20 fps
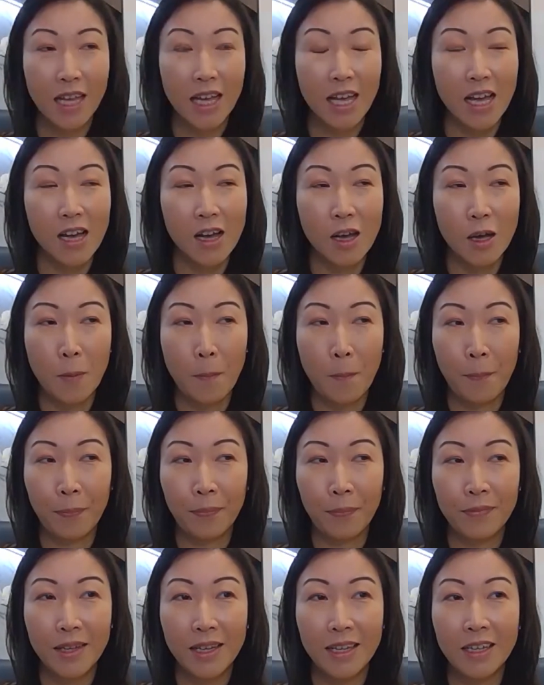
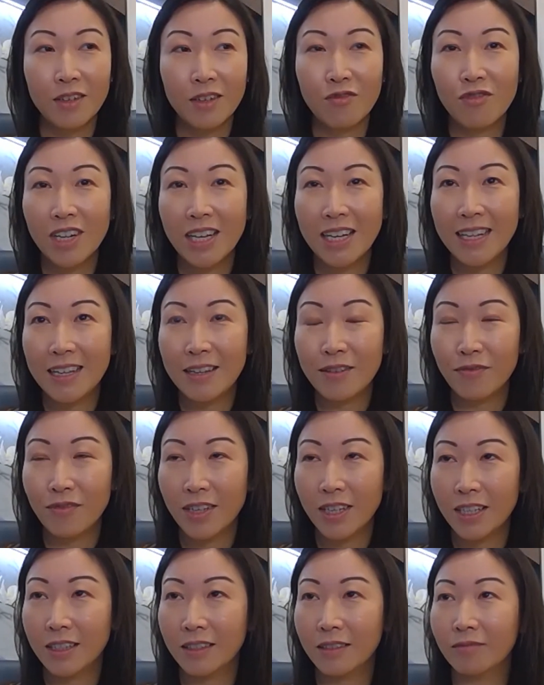um, in
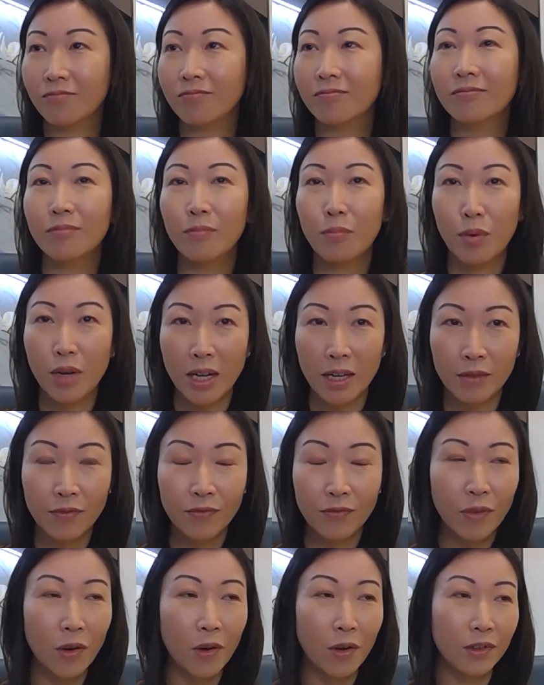relieving brain
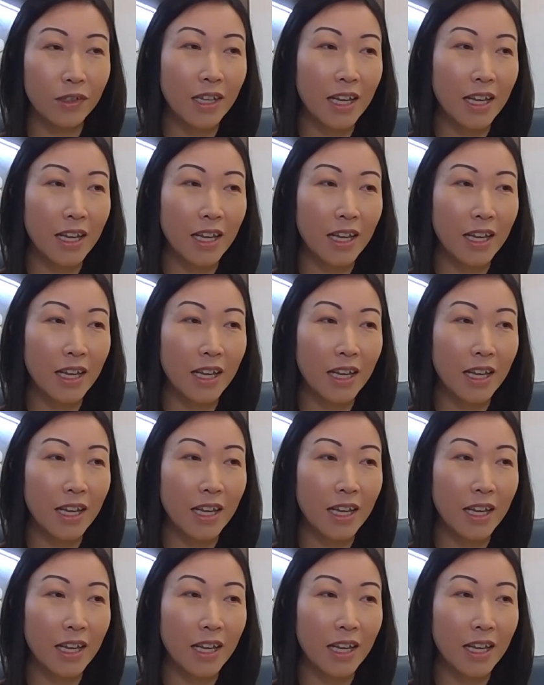fog,